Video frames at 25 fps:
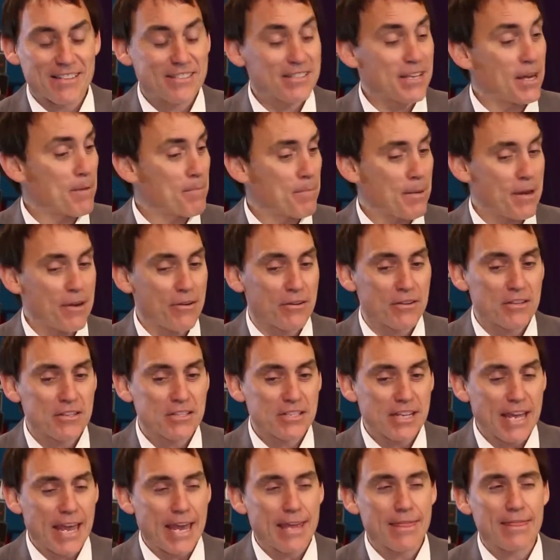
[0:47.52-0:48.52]
same
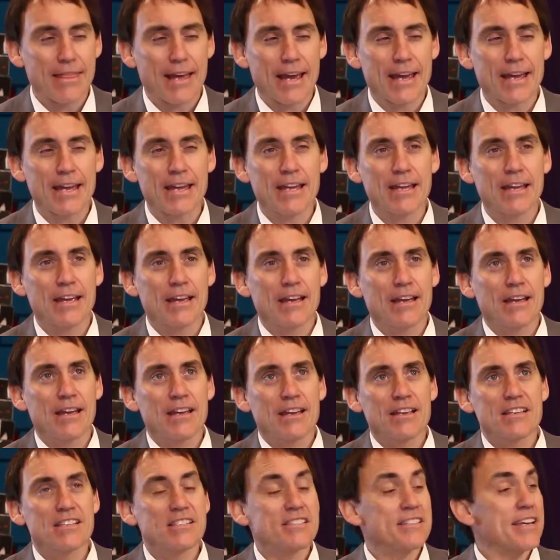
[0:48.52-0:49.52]
parents, and they
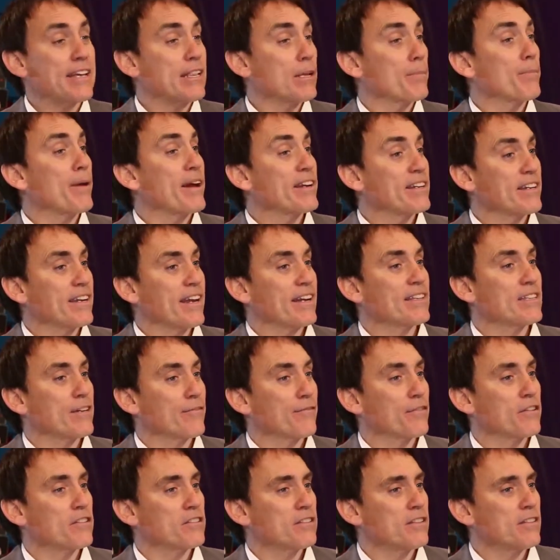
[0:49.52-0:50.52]
celebrated our
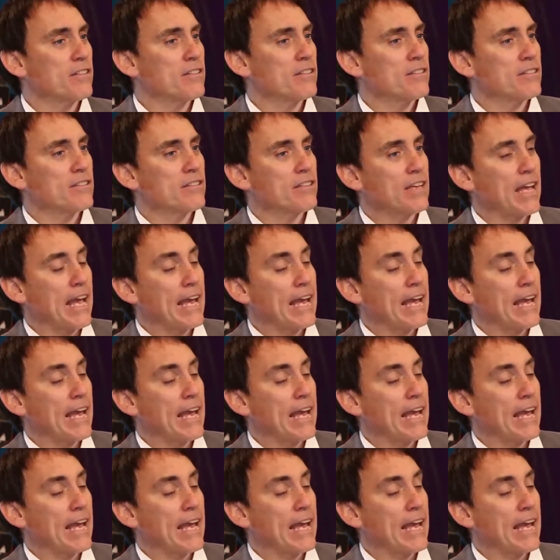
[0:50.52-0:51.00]
differences